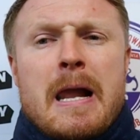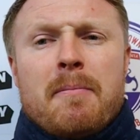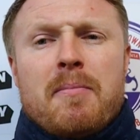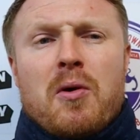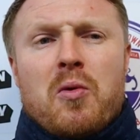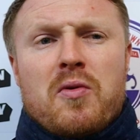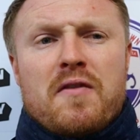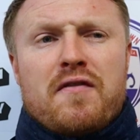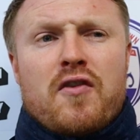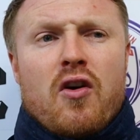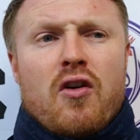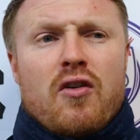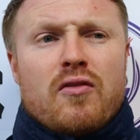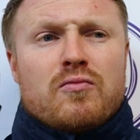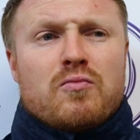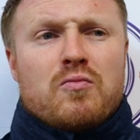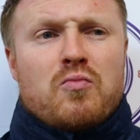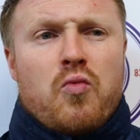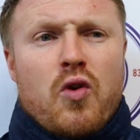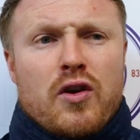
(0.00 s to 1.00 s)
But we've
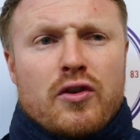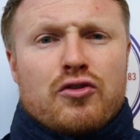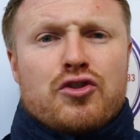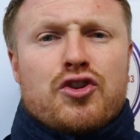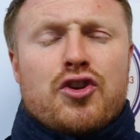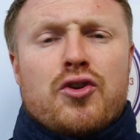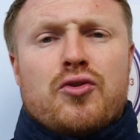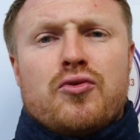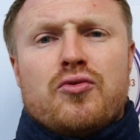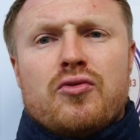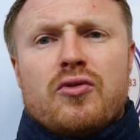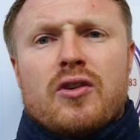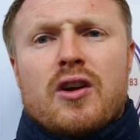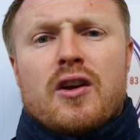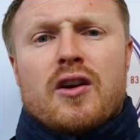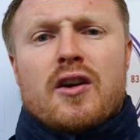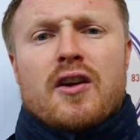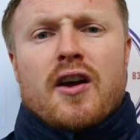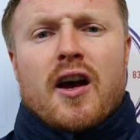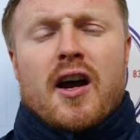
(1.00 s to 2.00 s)
got one or two
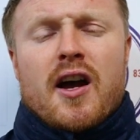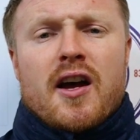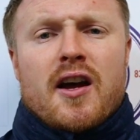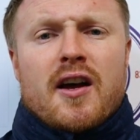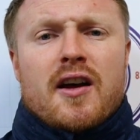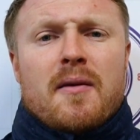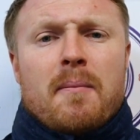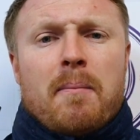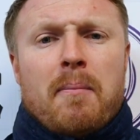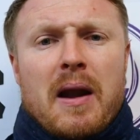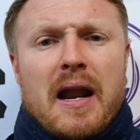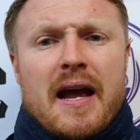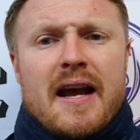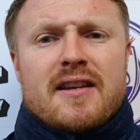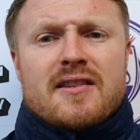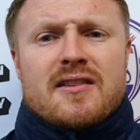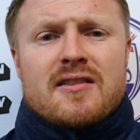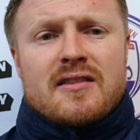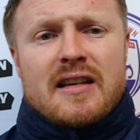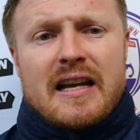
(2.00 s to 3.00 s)
uh,
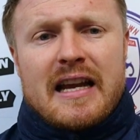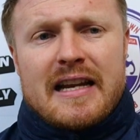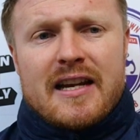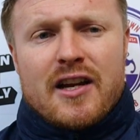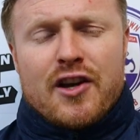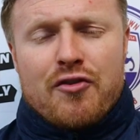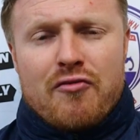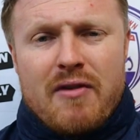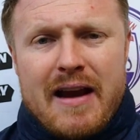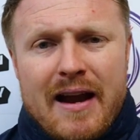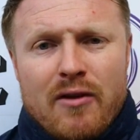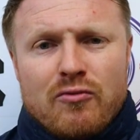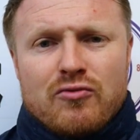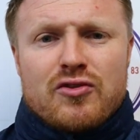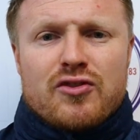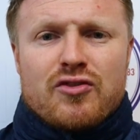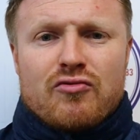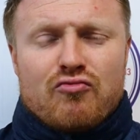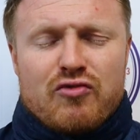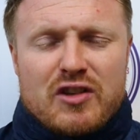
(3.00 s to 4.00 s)
players in and
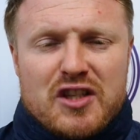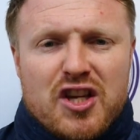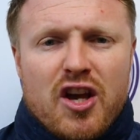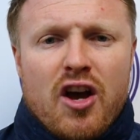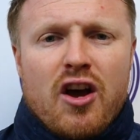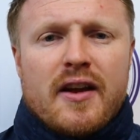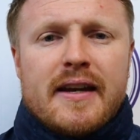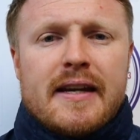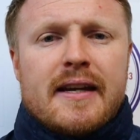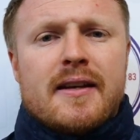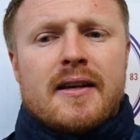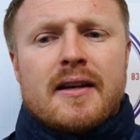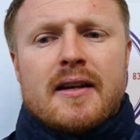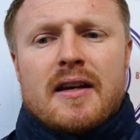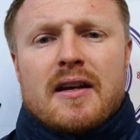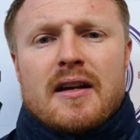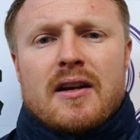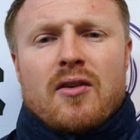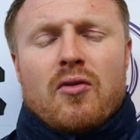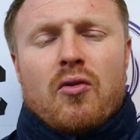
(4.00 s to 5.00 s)
around returning,
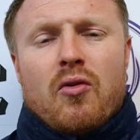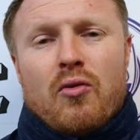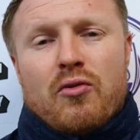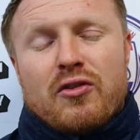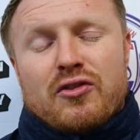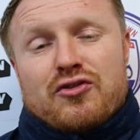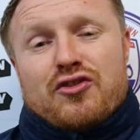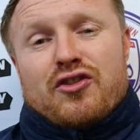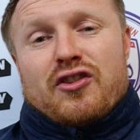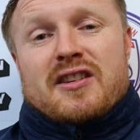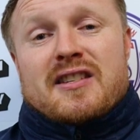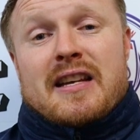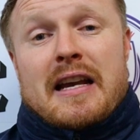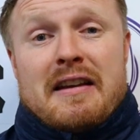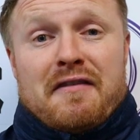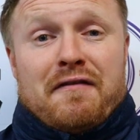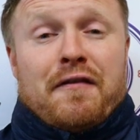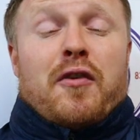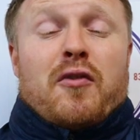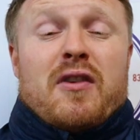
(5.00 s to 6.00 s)
or should I
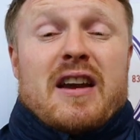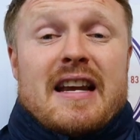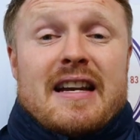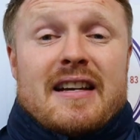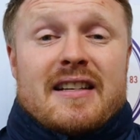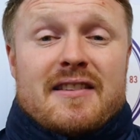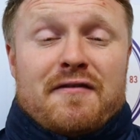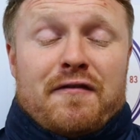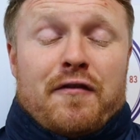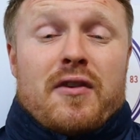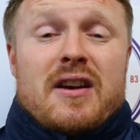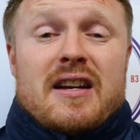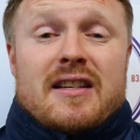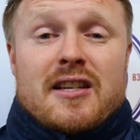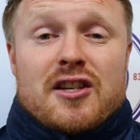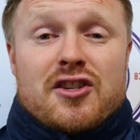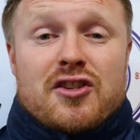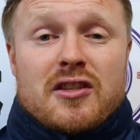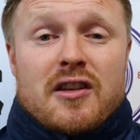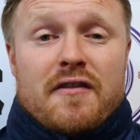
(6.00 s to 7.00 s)
say three, in, three
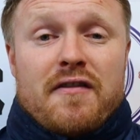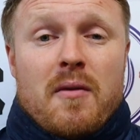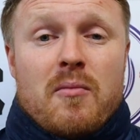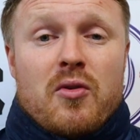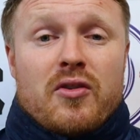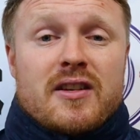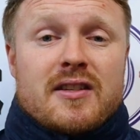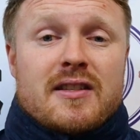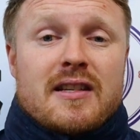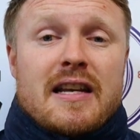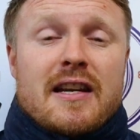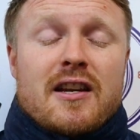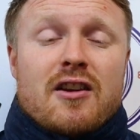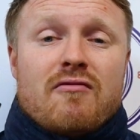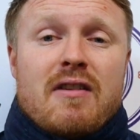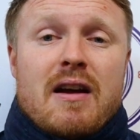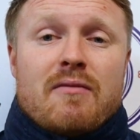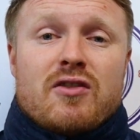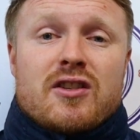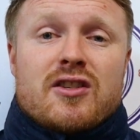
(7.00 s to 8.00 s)
additions if I'm honest, in and
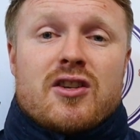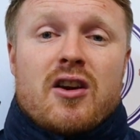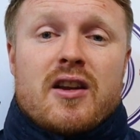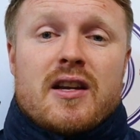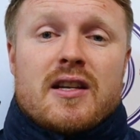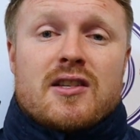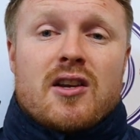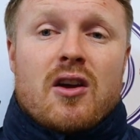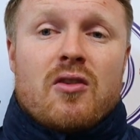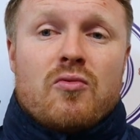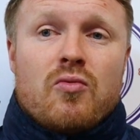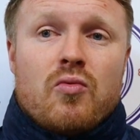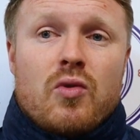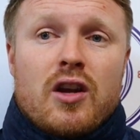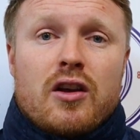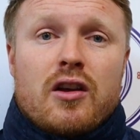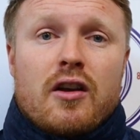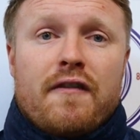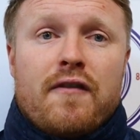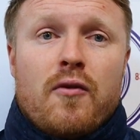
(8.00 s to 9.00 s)
around returning. So we're
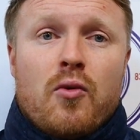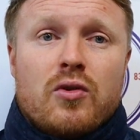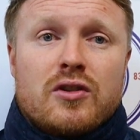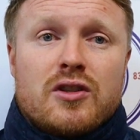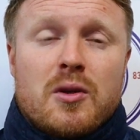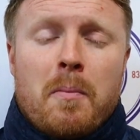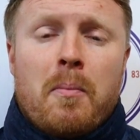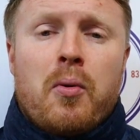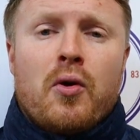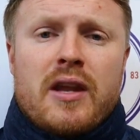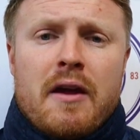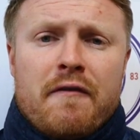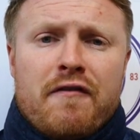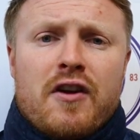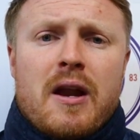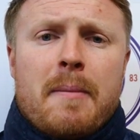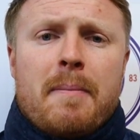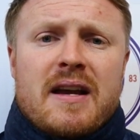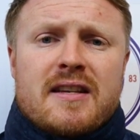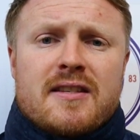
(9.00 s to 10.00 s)
looking forward to putting them
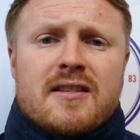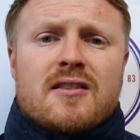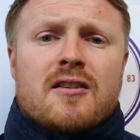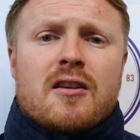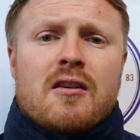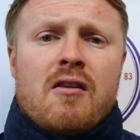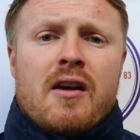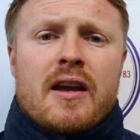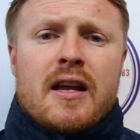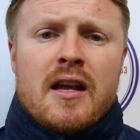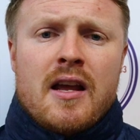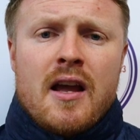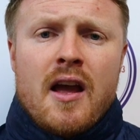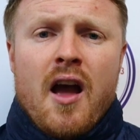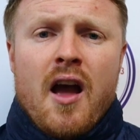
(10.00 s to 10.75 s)
through their paces tonight